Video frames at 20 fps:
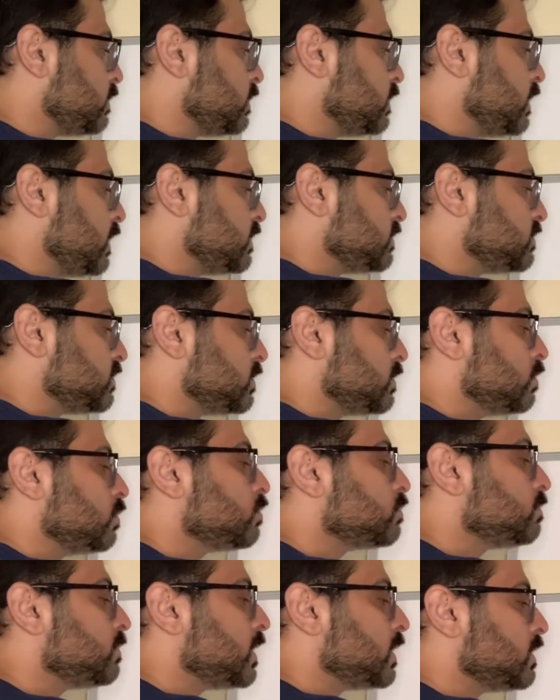Elastic
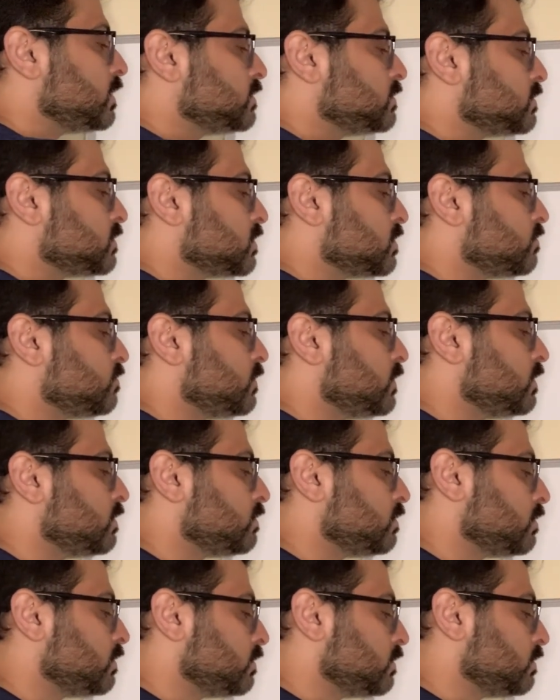Load Balancer will
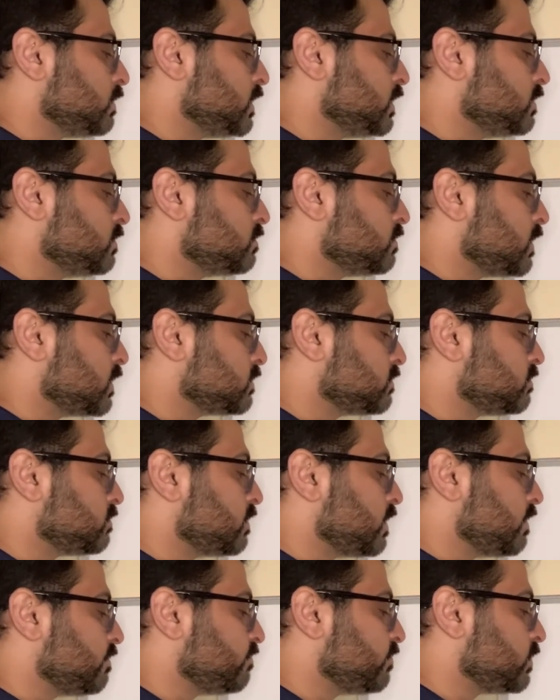redirect
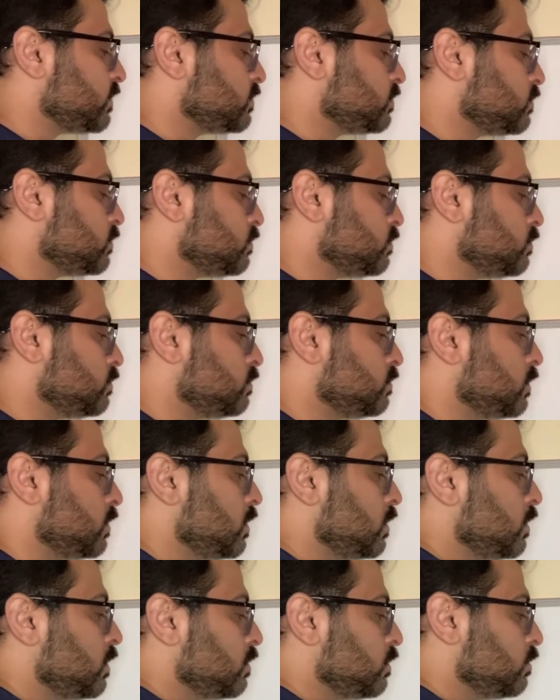traffic to,
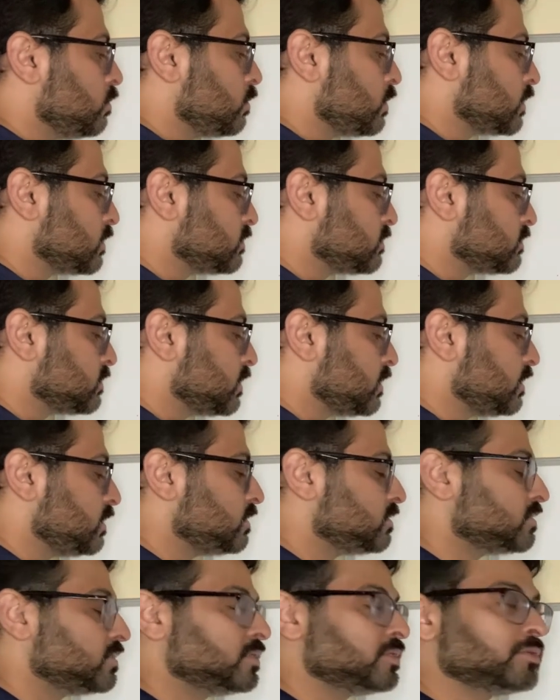you can say,
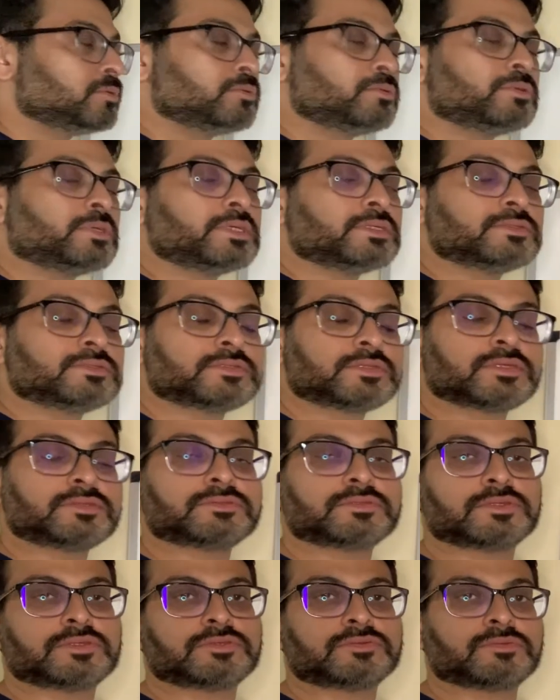EC2
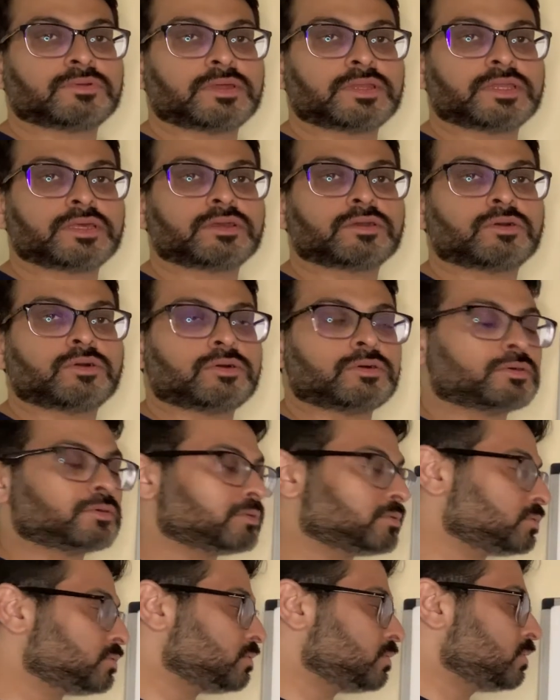instances running
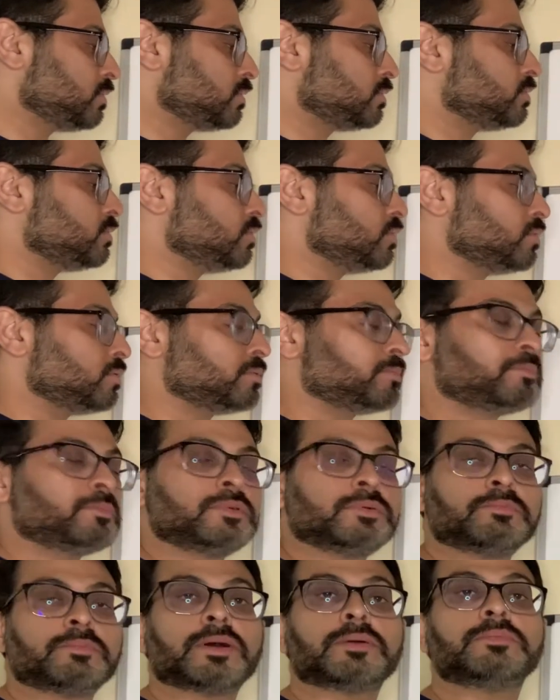on your
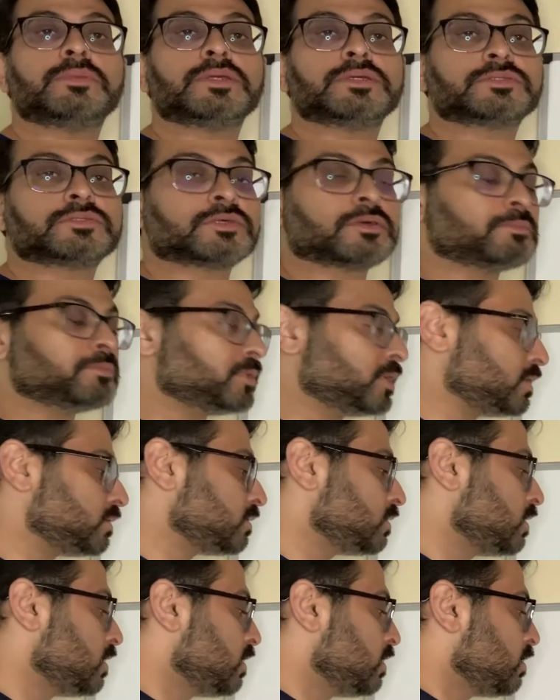public subnet,
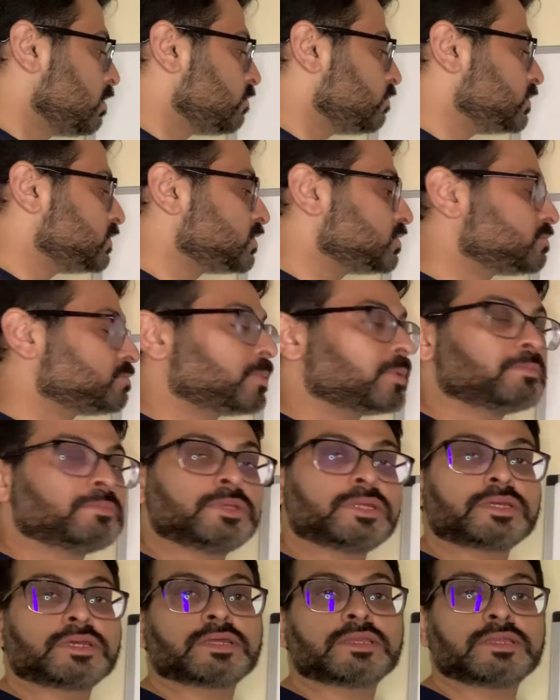which is
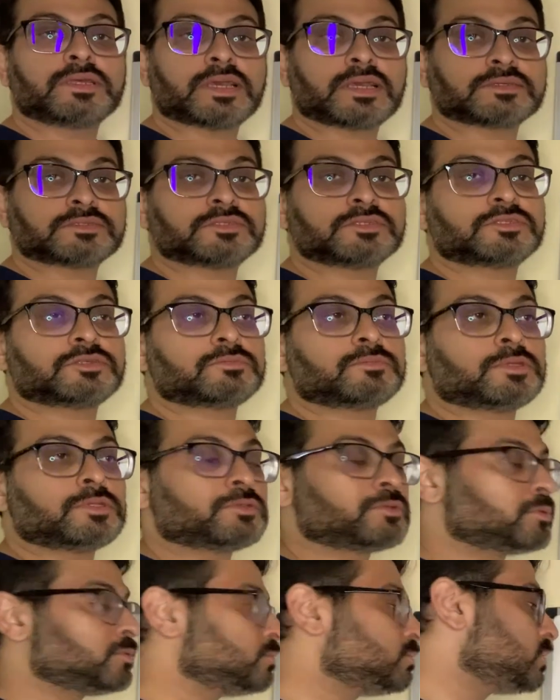publicly accessible
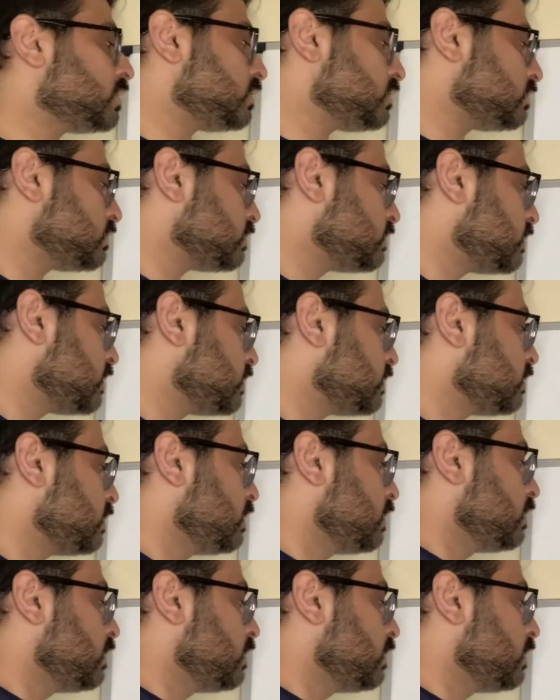through the internet.